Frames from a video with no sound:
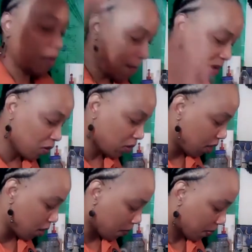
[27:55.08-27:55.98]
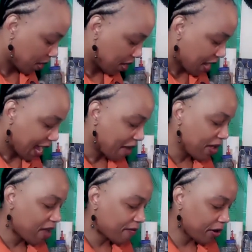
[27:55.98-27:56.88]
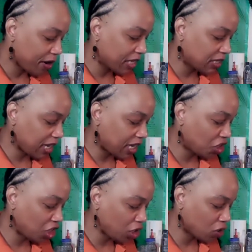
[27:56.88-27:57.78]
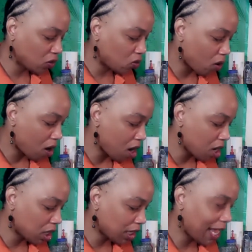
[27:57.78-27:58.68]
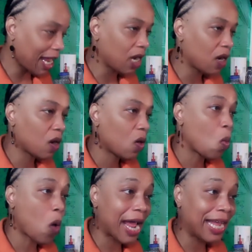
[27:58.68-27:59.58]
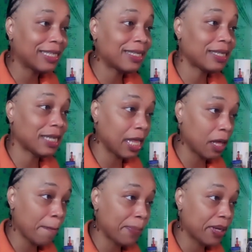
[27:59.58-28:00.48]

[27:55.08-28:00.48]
build up. However, it says she used grog clay, white slip.